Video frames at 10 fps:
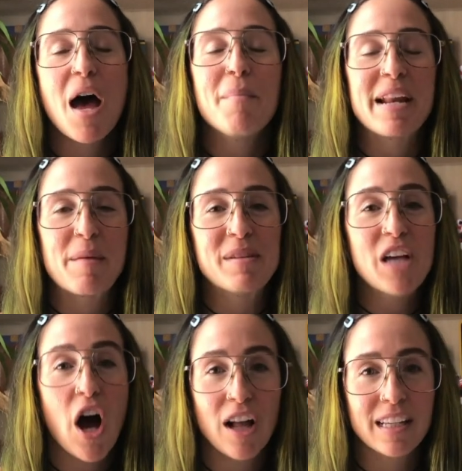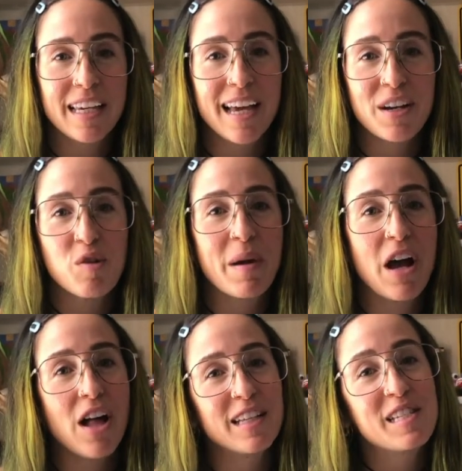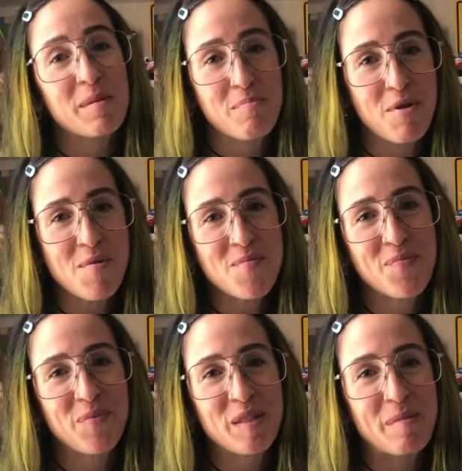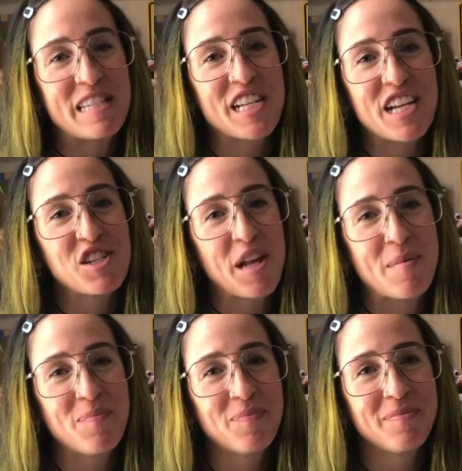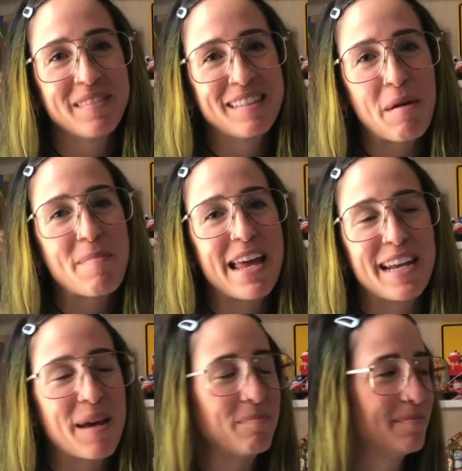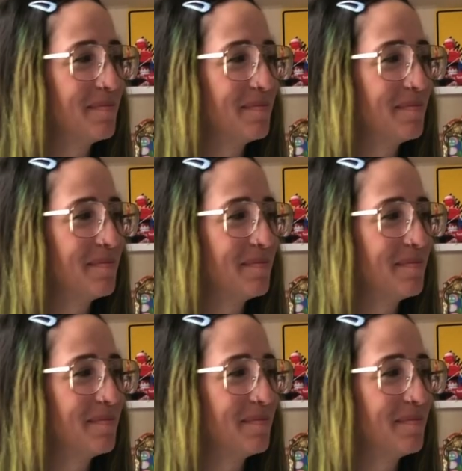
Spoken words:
My name is Holly. I go by Holly Simple. It's my stage name, my pen name.